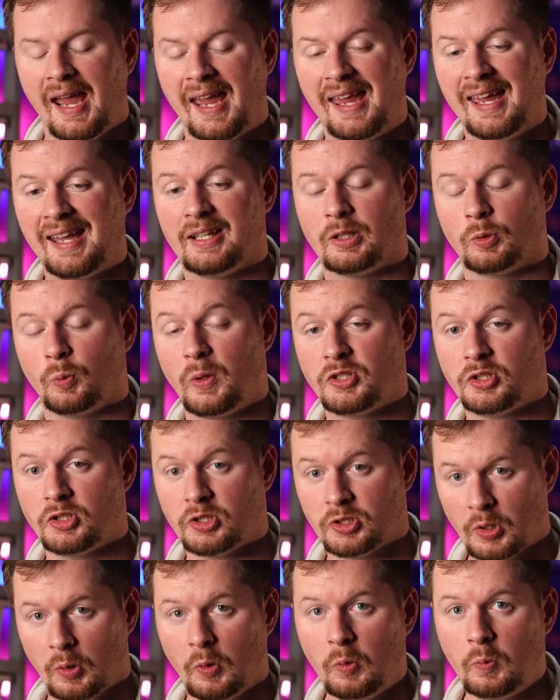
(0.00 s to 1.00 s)
and with
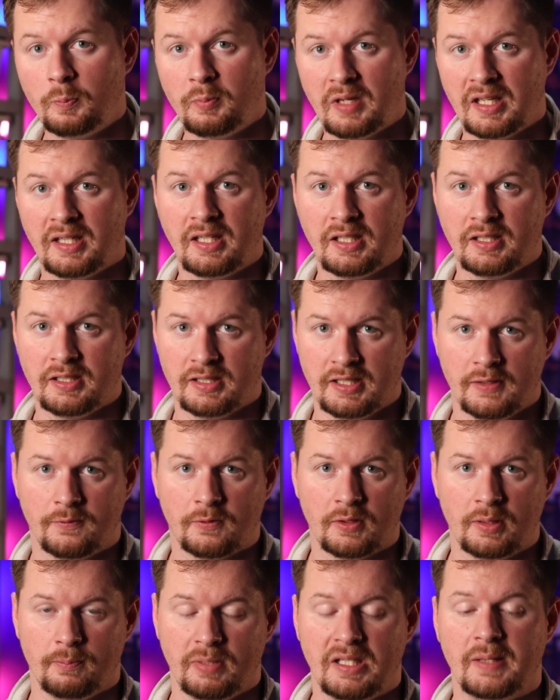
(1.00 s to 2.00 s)
so many
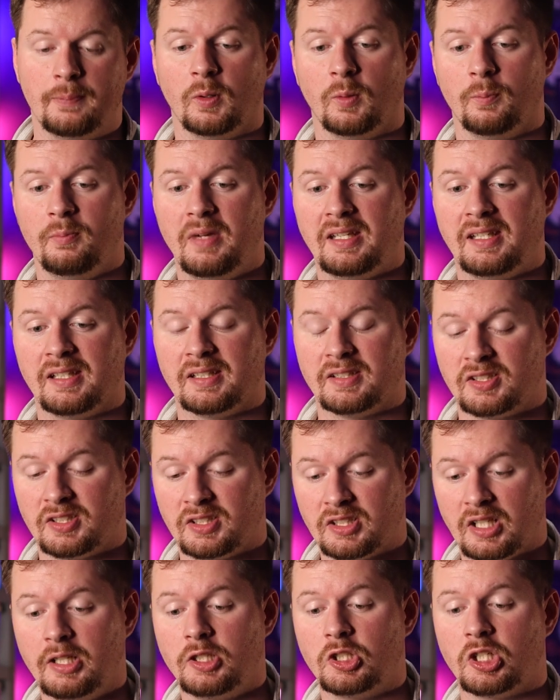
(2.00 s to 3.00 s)
different people making
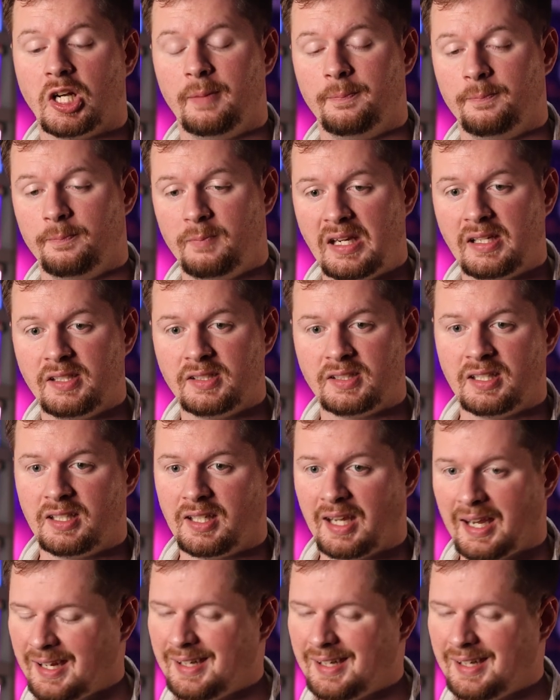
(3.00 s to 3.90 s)
such amazing